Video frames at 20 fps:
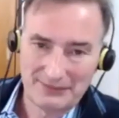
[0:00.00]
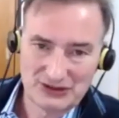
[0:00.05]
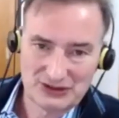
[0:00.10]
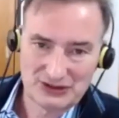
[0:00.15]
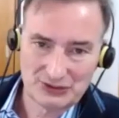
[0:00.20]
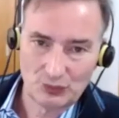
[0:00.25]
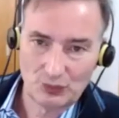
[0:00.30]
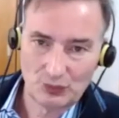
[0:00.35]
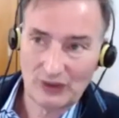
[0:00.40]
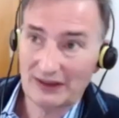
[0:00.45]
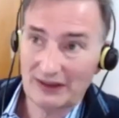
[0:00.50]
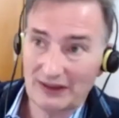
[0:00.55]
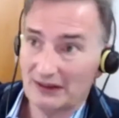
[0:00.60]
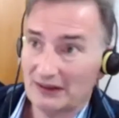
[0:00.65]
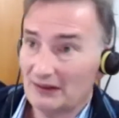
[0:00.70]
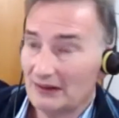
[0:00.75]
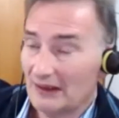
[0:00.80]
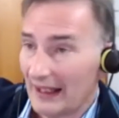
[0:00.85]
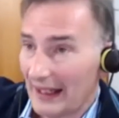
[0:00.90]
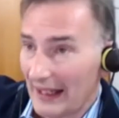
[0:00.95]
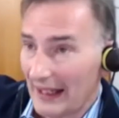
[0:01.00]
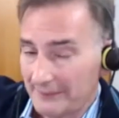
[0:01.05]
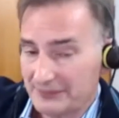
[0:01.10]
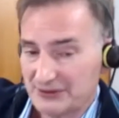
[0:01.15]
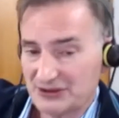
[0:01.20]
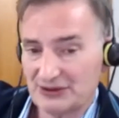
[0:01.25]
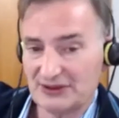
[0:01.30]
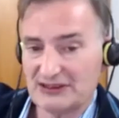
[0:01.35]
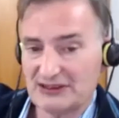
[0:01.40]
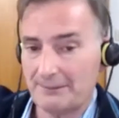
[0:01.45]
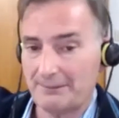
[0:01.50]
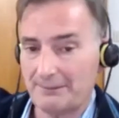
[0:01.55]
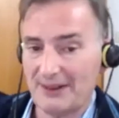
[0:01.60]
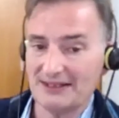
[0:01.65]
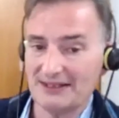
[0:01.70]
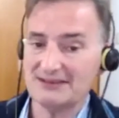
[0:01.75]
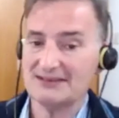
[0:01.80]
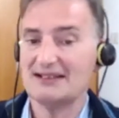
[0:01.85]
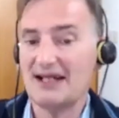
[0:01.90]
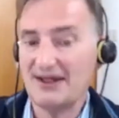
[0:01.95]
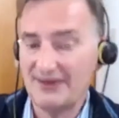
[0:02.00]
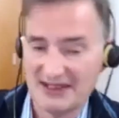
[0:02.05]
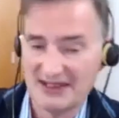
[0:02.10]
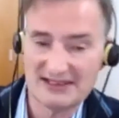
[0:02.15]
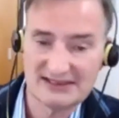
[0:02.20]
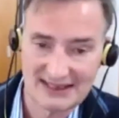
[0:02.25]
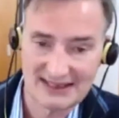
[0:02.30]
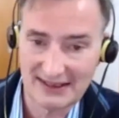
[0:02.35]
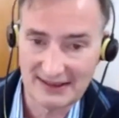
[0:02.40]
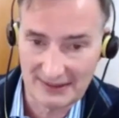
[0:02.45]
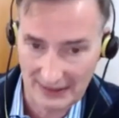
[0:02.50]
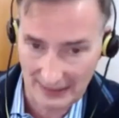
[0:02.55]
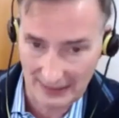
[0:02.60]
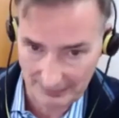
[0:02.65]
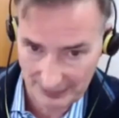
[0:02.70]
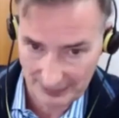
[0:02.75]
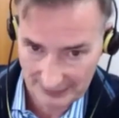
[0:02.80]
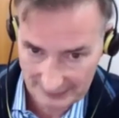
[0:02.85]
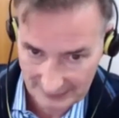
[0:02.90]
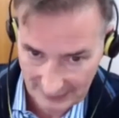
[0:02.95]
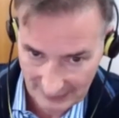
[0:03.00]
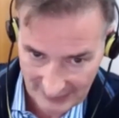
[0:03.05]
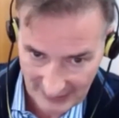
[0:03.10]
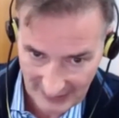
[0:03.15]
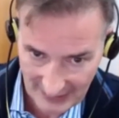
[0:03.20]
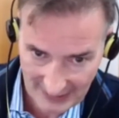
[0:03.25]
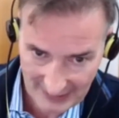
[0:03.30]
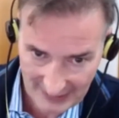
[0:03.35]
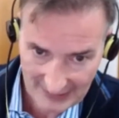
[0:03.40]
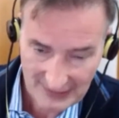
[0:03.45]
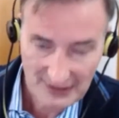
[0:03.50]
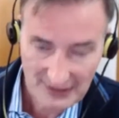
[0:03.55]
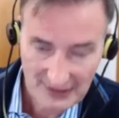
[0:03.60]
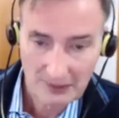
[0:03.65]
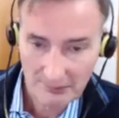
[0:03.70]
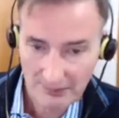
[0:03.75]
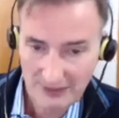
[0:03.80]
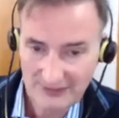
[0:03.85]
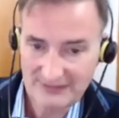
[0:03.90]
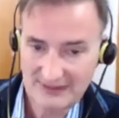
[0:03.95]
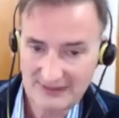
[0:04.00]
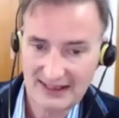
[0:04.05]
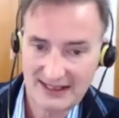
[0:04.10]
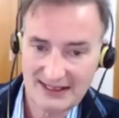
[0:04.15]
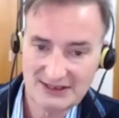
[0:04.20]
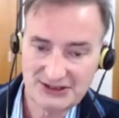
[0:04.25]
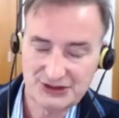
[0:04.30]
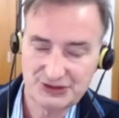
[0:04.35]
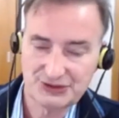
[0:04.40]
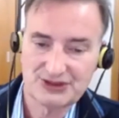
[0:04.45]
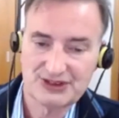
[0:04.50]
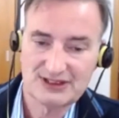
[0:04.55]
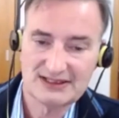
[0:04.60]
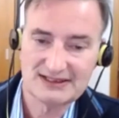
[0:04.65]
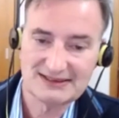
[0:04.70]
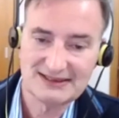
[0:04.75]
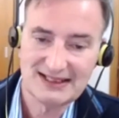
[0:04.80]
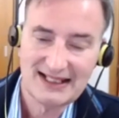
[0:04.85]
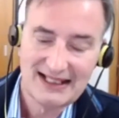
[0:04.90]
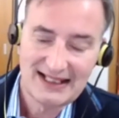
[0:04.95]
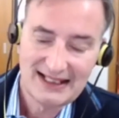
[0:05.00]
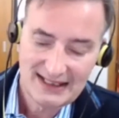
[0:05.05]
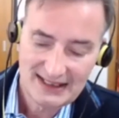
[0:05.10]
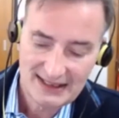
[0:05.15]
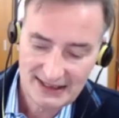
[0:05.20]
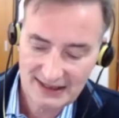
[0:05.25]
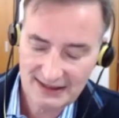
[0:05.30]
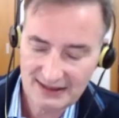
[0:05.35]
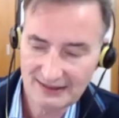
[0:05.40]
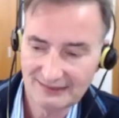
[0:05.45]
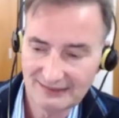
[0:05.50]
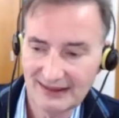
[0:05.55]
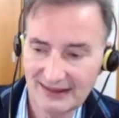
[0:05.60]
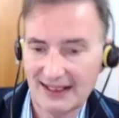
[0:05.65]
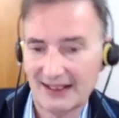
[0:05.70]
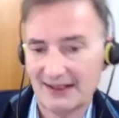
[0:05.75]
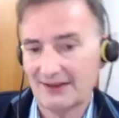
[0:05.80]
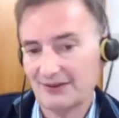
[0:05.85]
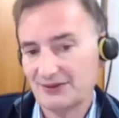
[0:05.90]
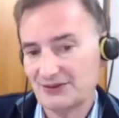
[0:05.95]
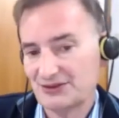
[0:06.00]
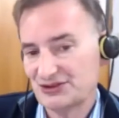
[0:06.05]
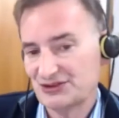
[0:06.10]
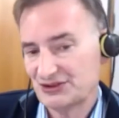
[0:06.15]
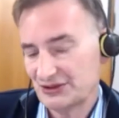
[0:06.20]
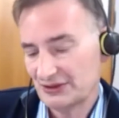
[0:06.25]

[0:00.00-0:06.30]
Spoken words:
Well, absolutely. It depends on how they set it up, okay? But the answer is it allows